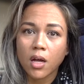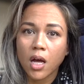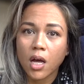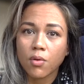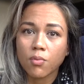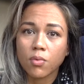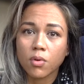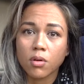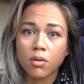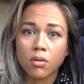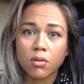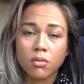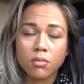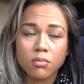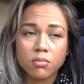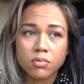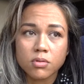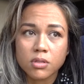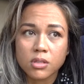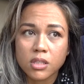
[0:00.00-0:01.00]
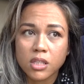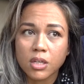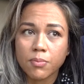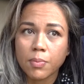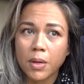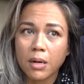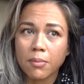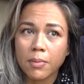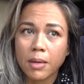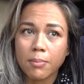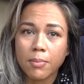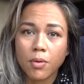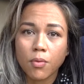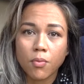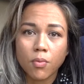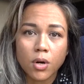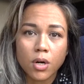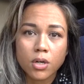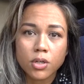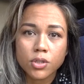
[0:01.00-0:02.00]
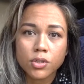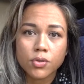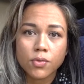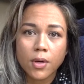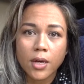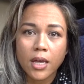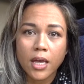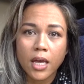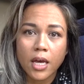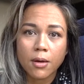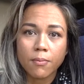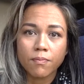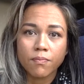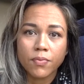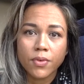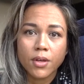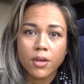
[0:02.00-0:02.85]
I will sleep at maybe one or two A M,